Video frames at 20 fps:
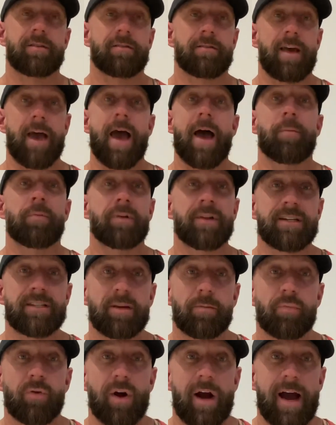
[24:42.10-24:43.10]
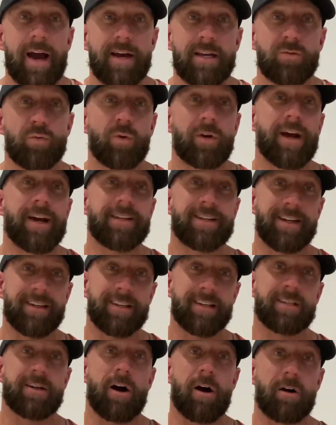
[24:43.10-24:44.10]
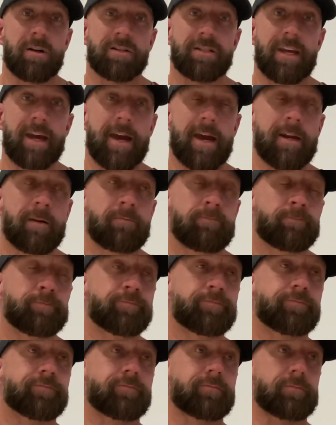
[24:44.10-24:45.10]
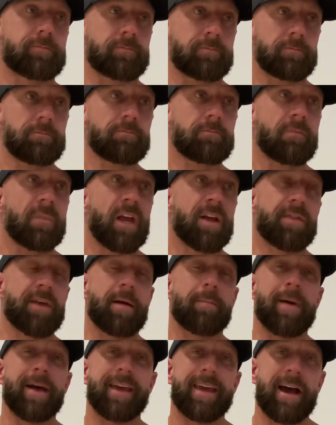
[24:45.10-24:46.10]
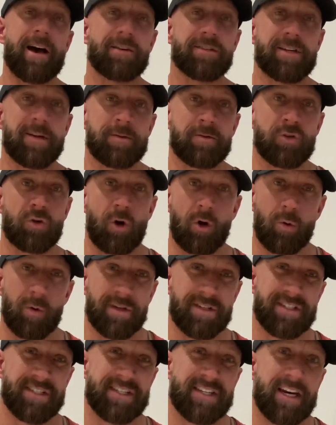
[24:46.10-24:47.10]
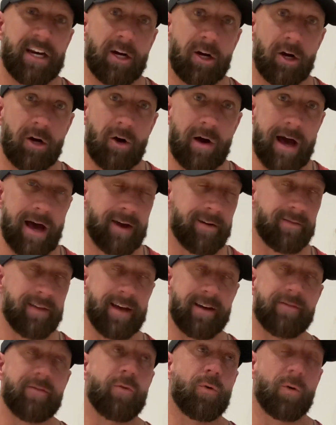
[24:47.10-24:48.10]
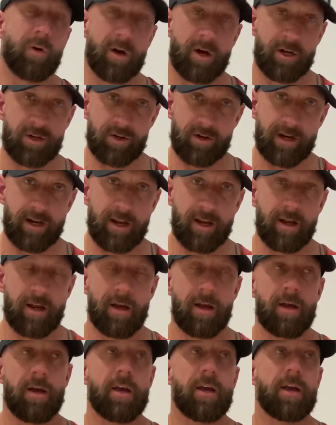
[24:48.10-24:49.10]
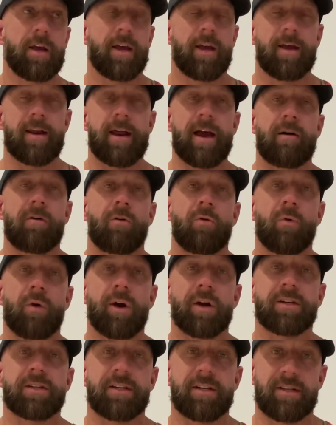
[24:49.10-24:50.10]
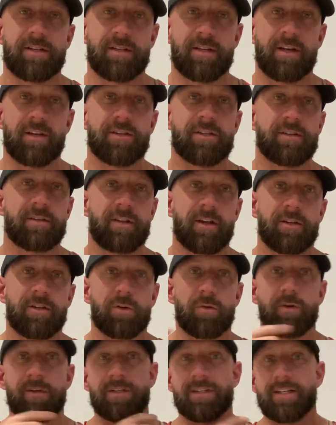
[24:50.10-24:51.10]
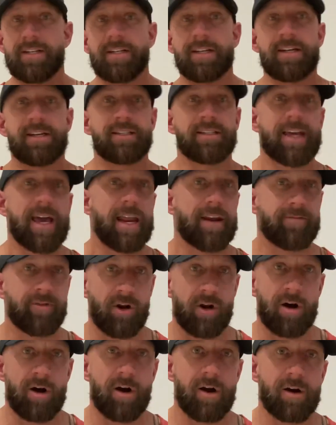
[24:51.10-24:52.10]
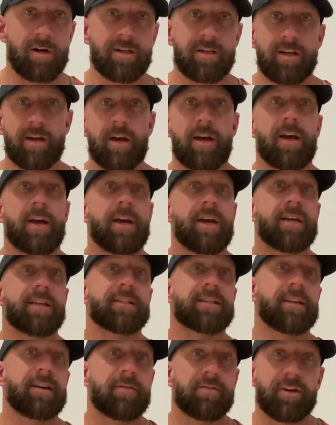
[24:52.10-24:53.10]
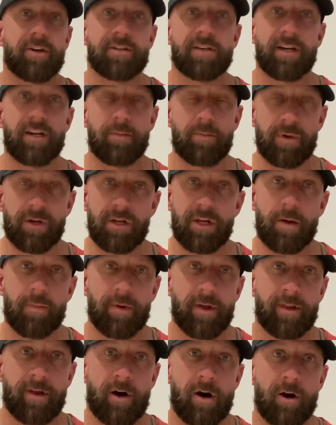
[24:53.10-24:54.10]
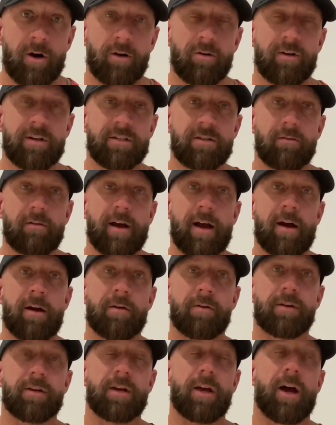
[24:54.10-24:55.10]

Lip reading: happily surprised when I did this heart scan that my calcium score was 0 out of like 400. And how it works is they'll do a CT scan of your heart. see if there's any buildup in the arteries around.